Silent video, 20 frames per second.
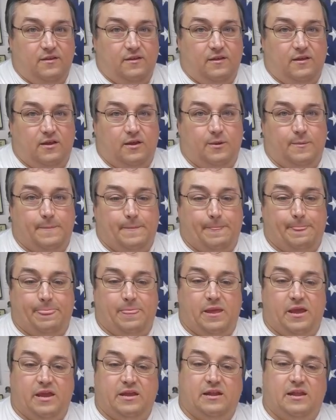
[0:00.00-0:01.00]
And
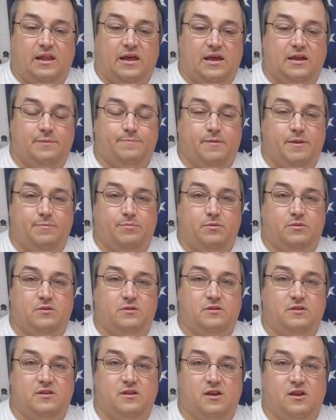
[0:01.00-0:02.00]
a lot of people
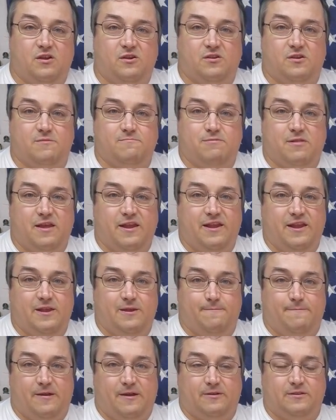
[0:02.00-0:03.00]
are complaining
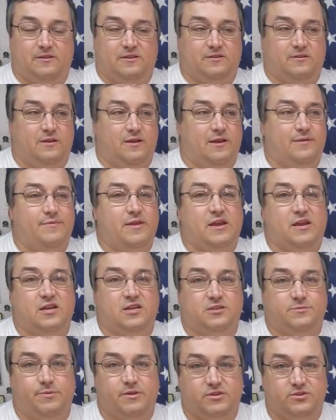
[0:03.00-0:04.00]
about that. I'm not going
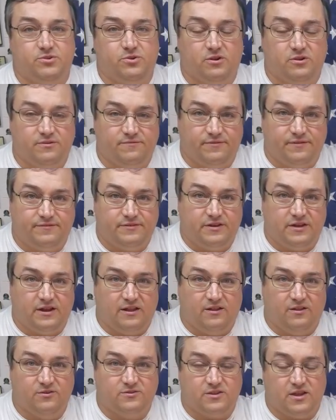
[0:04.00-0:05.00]
to spend
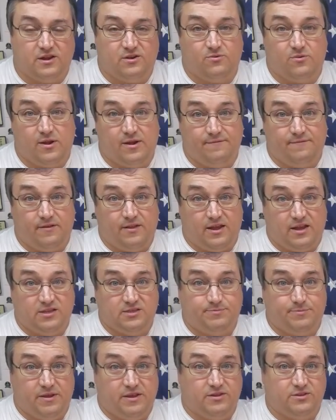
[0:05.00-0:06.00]
$250 on a rifle I
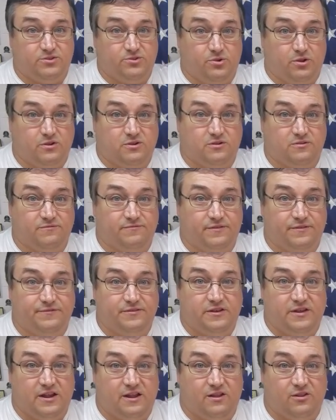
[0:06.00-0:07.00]
spent
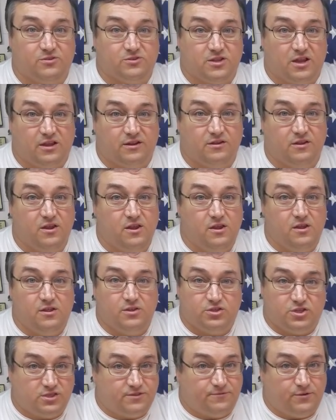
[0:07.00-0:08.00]
$250 on,
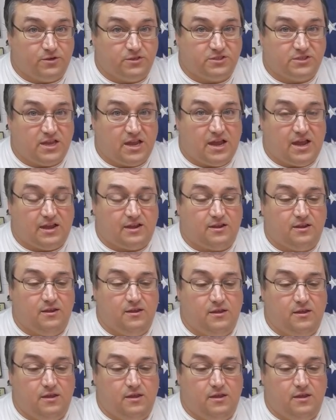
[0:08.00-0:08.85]
just for a stock.